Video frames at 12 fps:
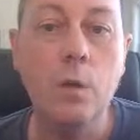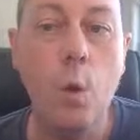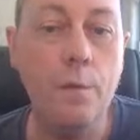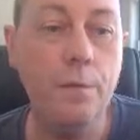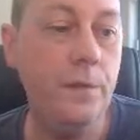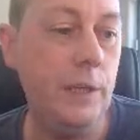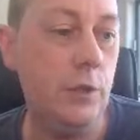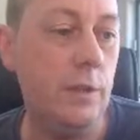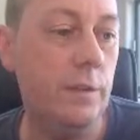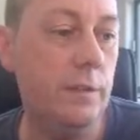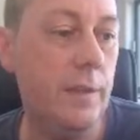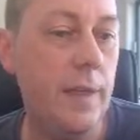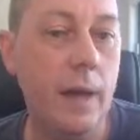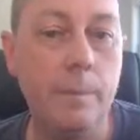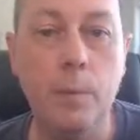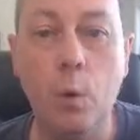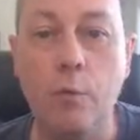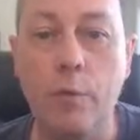Hopefully you can see
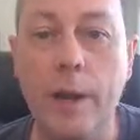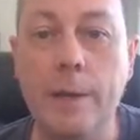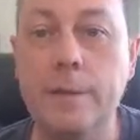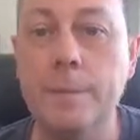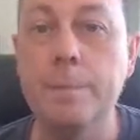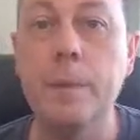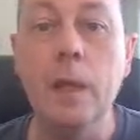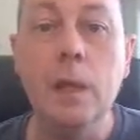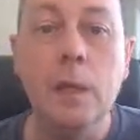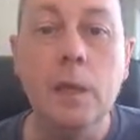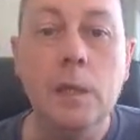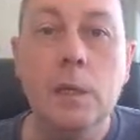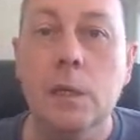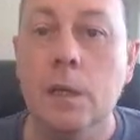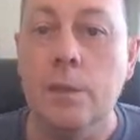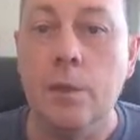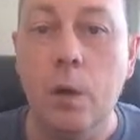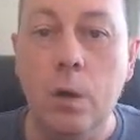that all right.
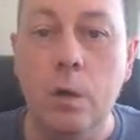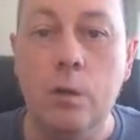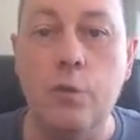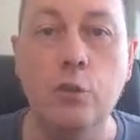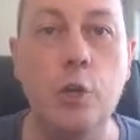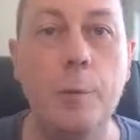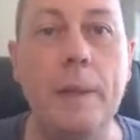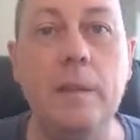The cron job